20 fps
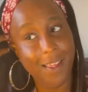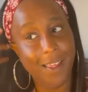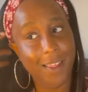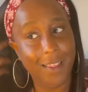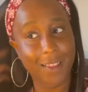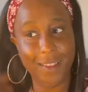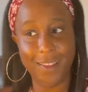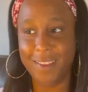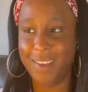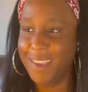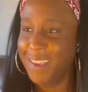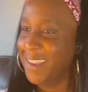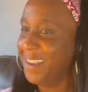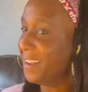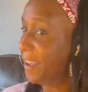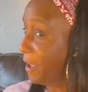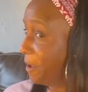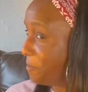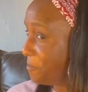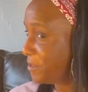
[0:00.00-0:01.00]
yeah, I'm
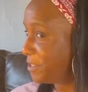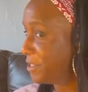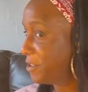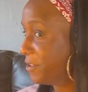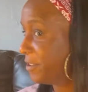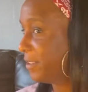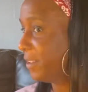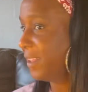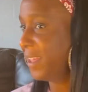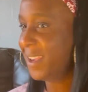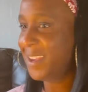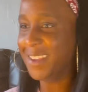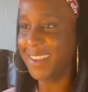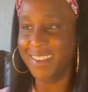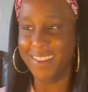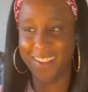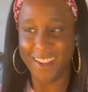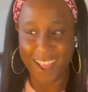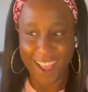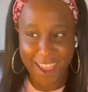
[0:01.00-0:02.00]
starting to like it. I
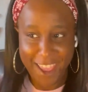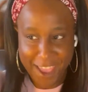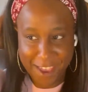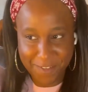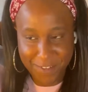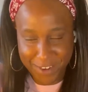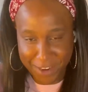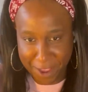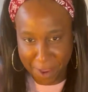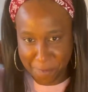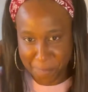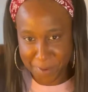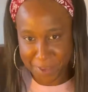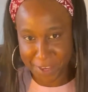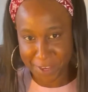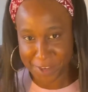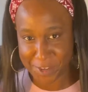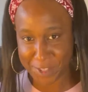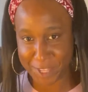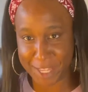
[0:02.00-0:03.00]
haven't had my hair
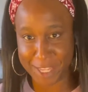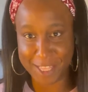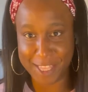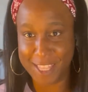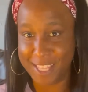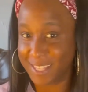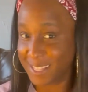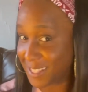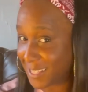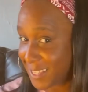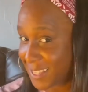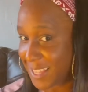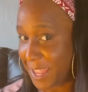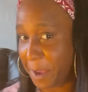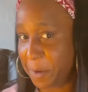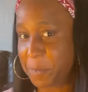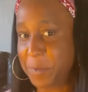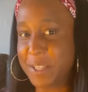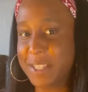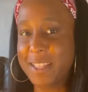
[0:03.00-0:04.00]
like this type of
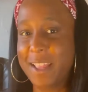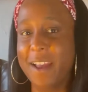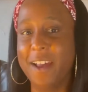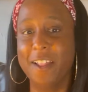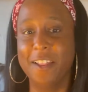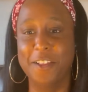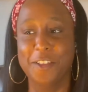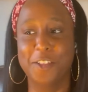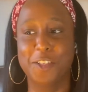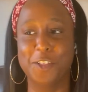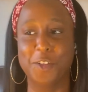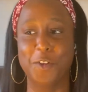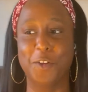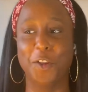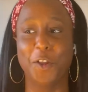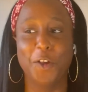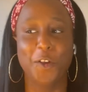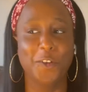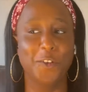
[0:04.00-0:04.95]
style in so long.